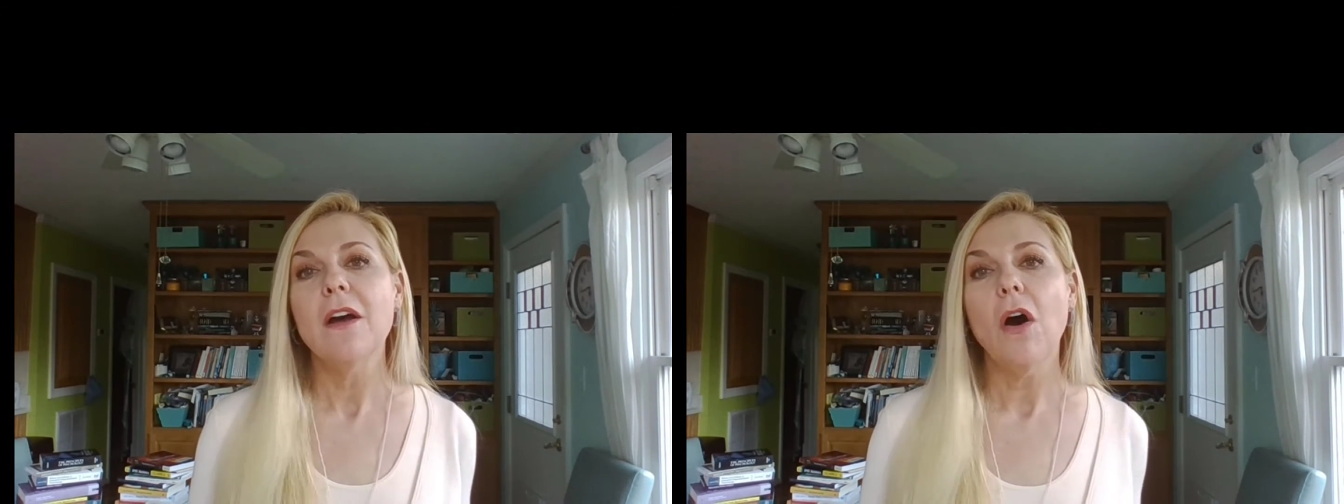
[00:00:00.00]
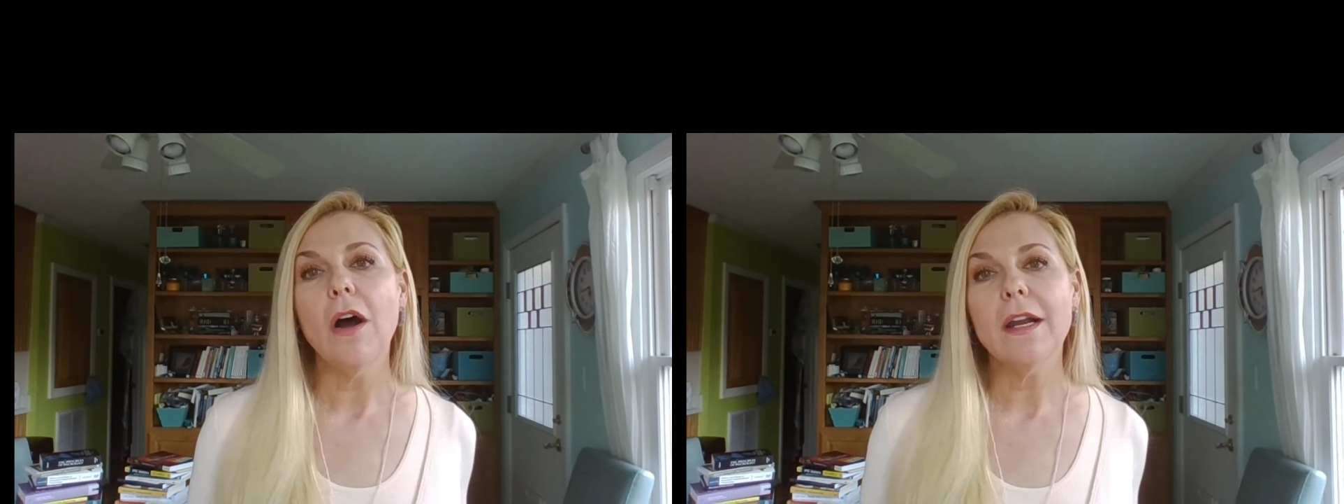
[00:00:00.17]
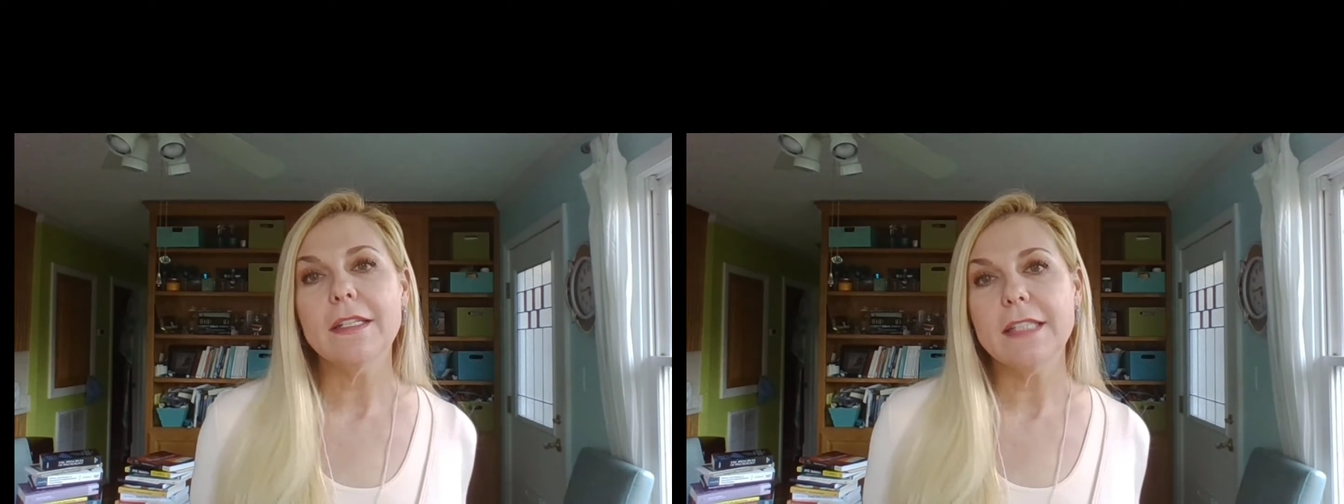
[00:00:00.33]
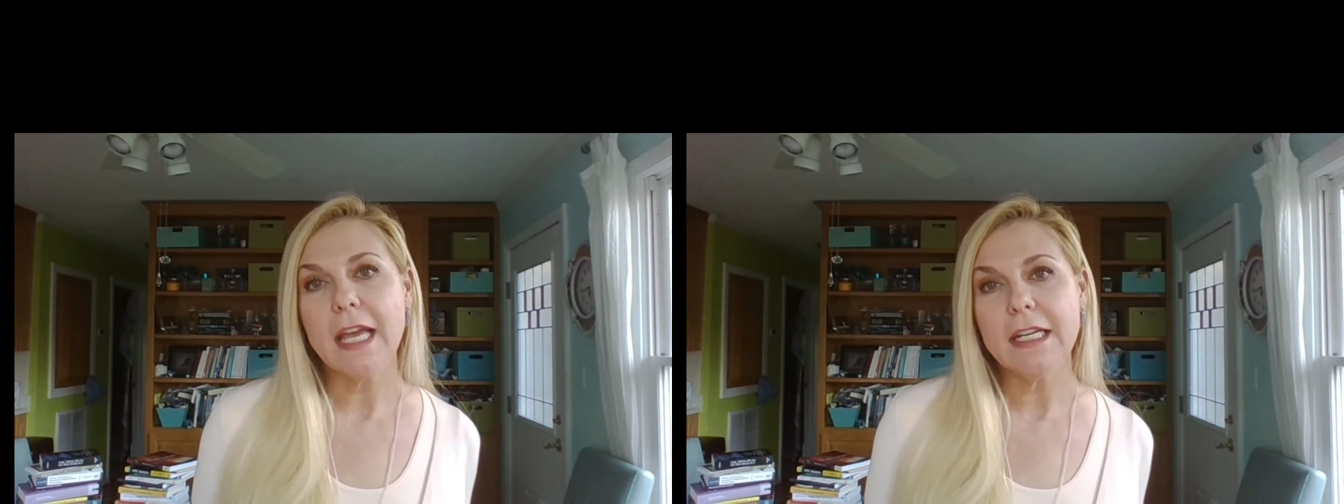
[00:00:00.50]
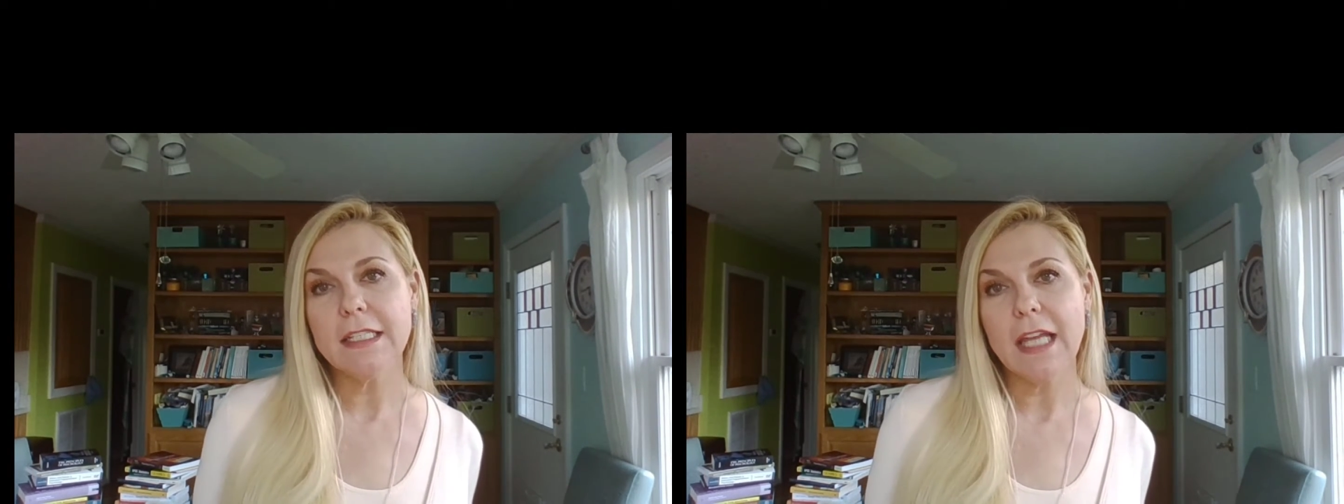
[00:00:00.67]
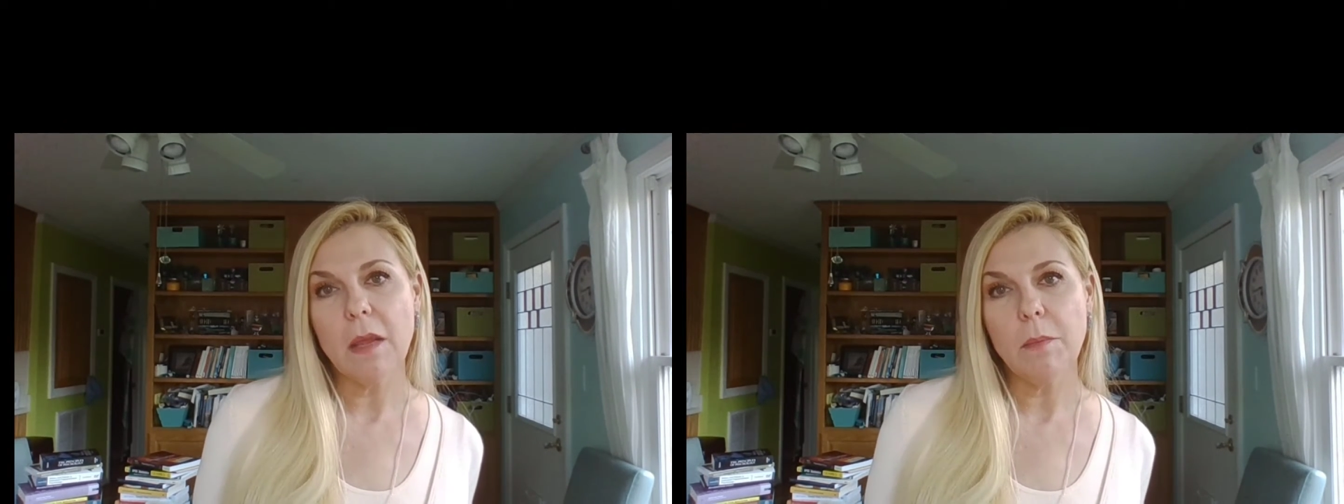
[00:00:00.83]
on a
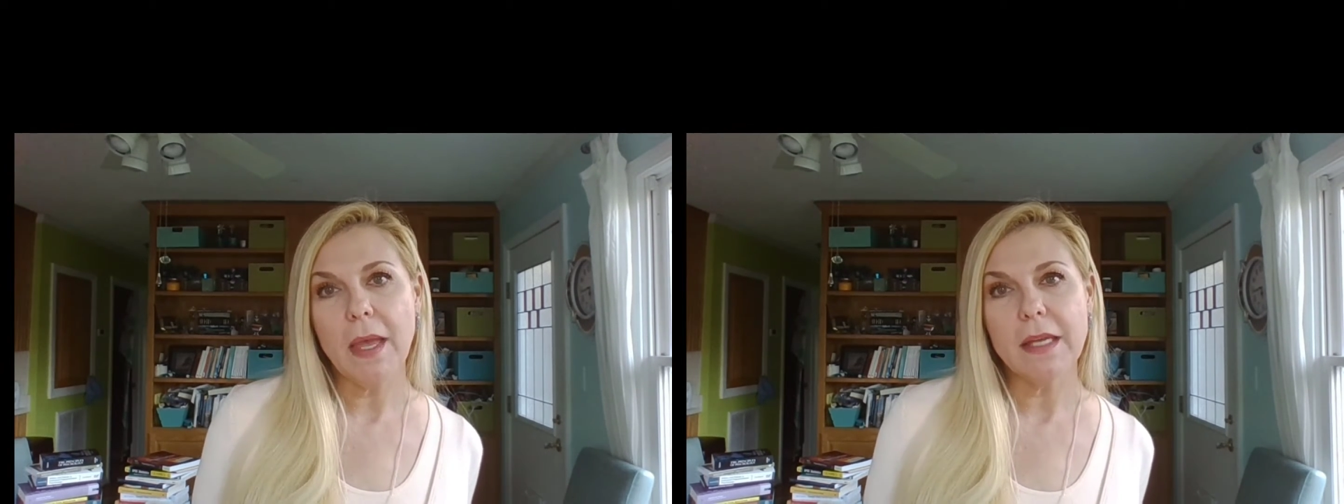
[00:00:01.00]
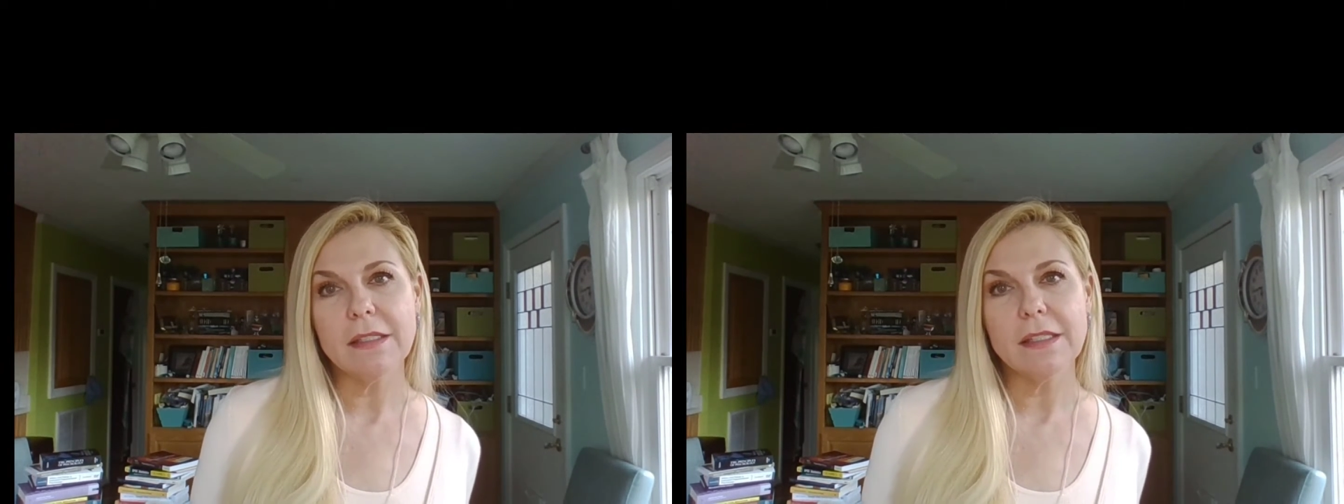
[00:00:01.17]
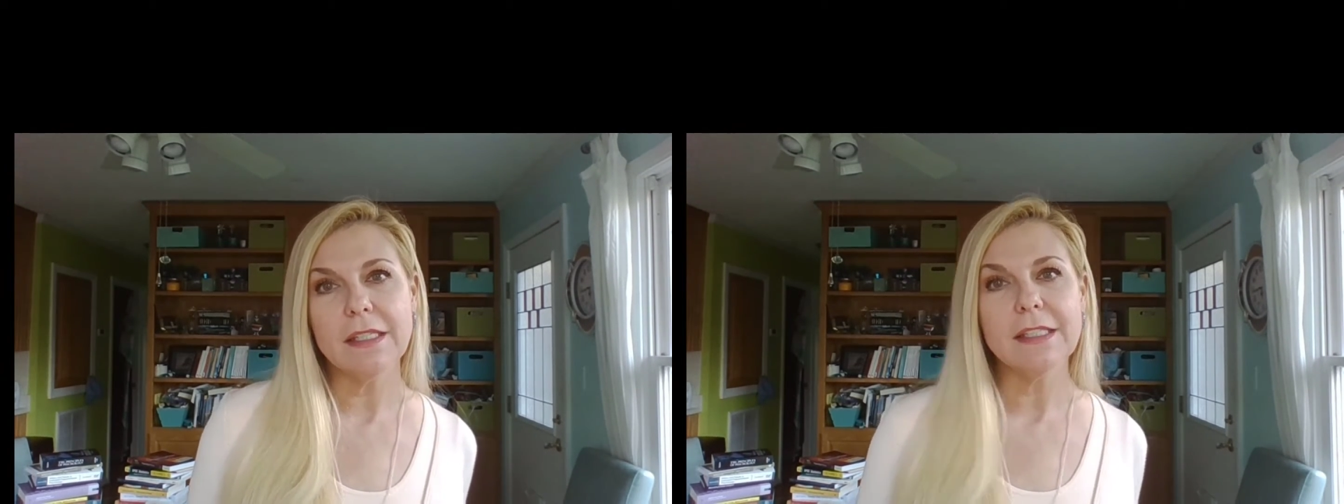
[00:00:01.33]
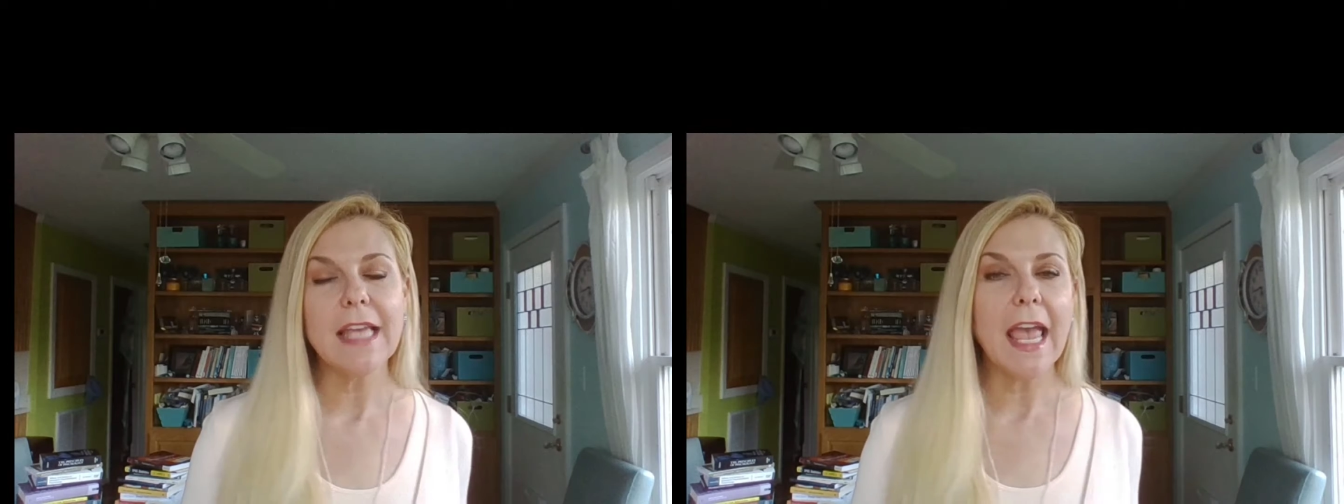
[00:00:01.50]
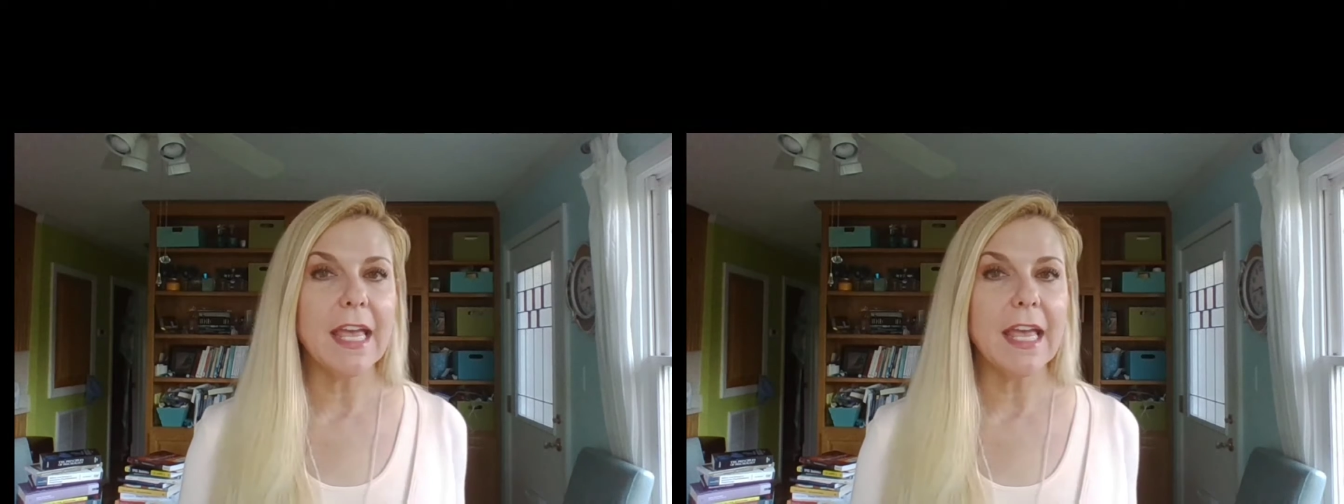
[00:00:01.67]
day-to-day basis